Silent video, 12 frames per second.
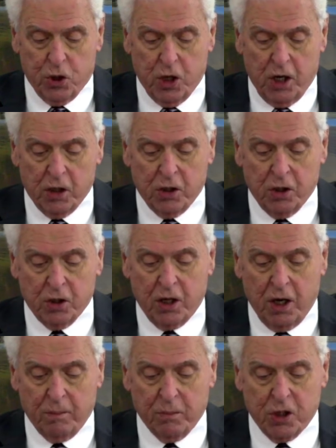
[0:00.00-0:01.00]
Jesus
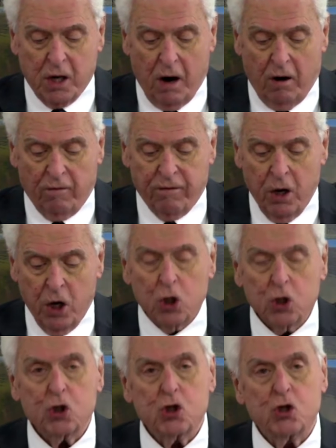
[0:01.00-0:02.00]
himself
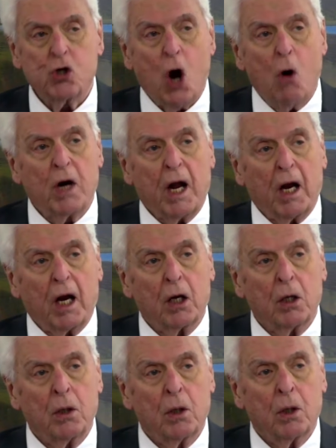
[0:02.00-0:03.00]

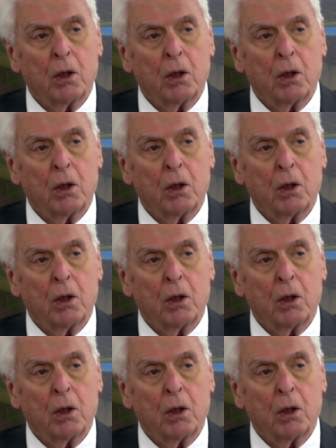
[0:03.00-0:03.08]
stoning